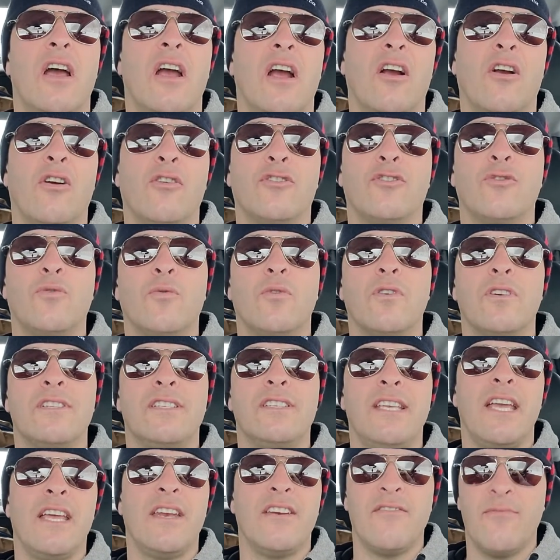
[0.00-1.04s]
or towards
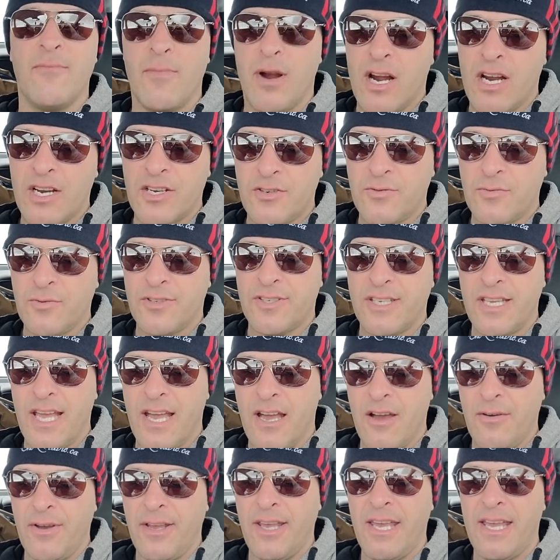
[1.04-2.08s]
the end of March. We'll see
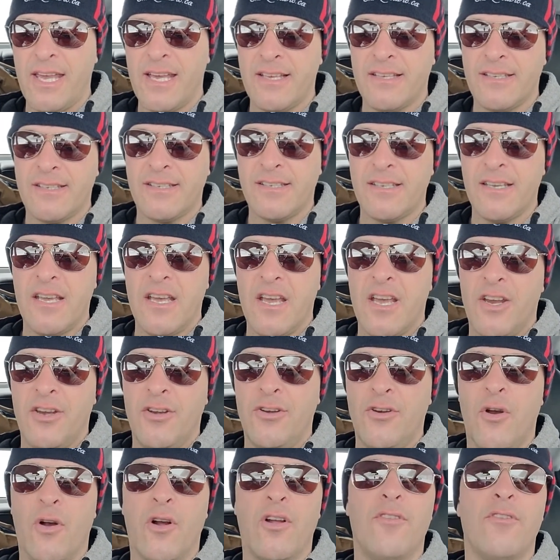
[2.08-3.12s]
how he is.
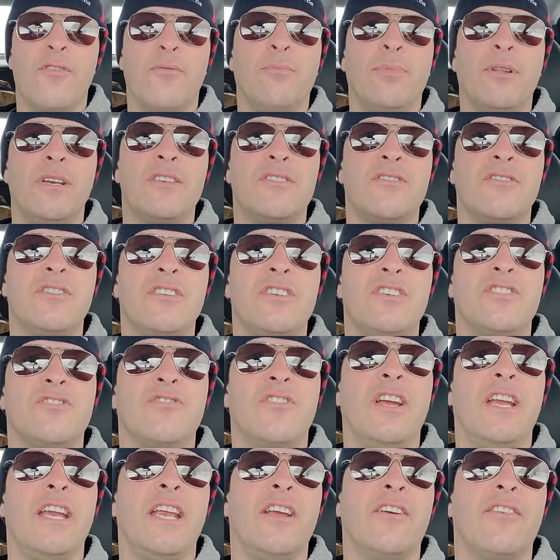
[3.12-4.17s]
Northern Blizzard is
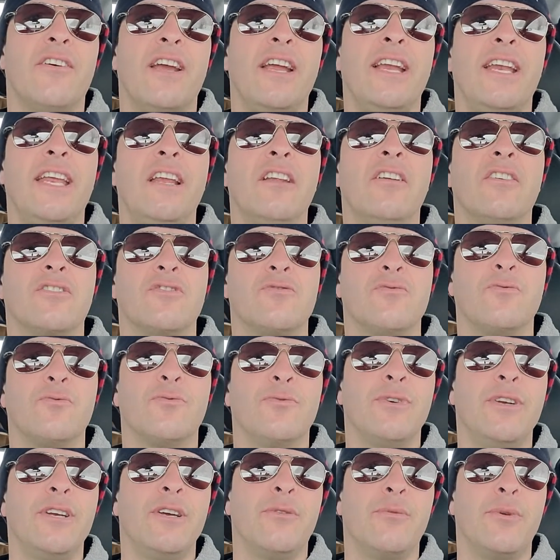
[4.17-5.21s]
training great. He looks
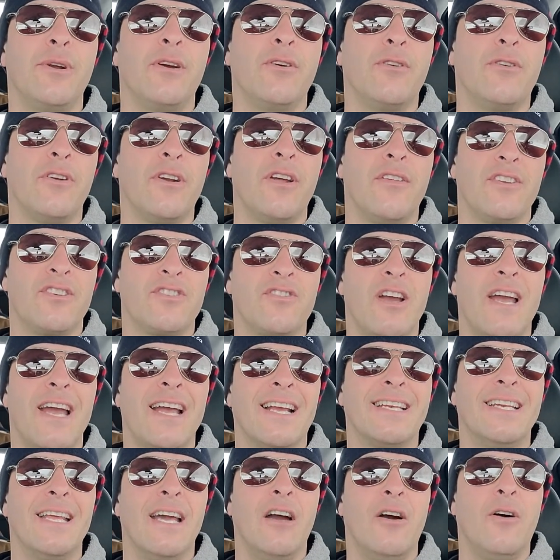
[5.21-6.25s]
real, real good on the
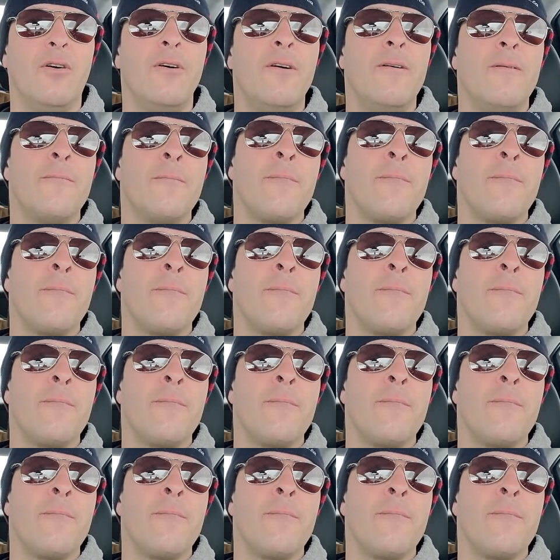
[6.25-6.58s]
track now.